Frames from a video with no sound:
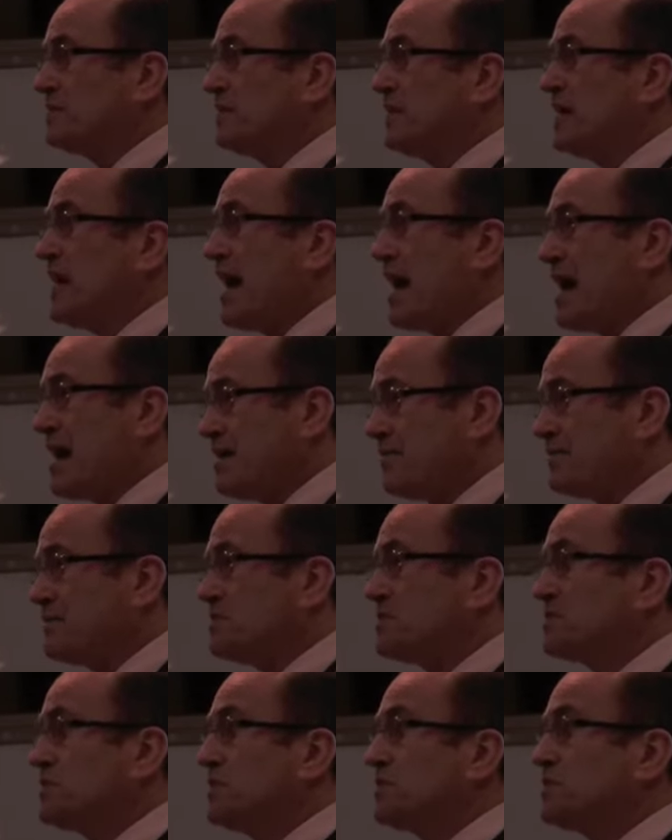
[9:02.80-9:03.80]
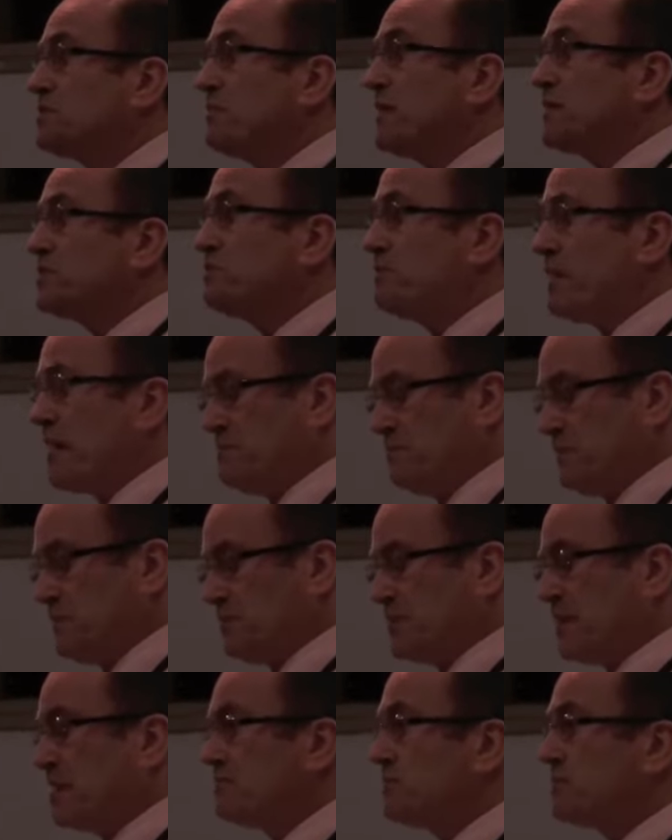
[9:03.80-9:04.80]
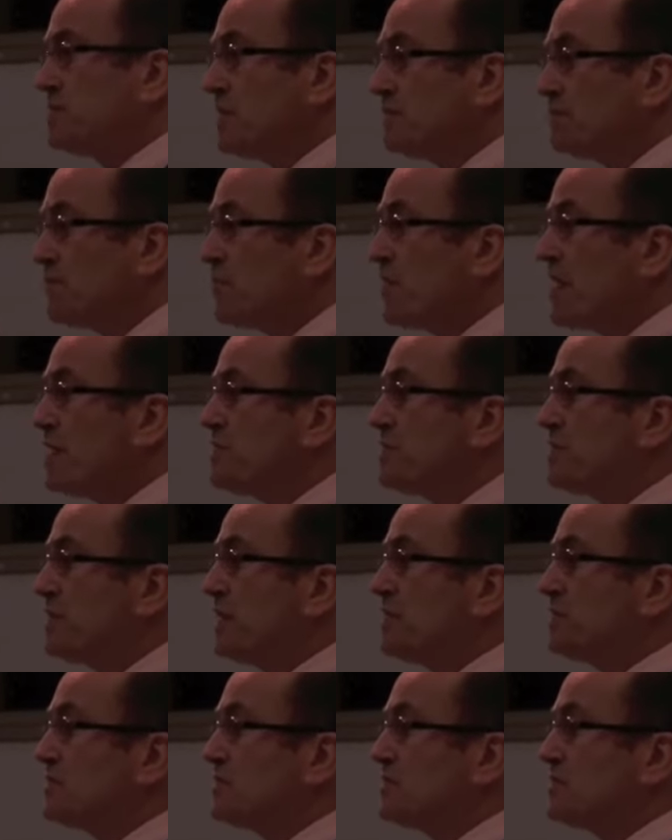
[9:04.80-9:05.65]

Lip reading: that after 6 months babies have separation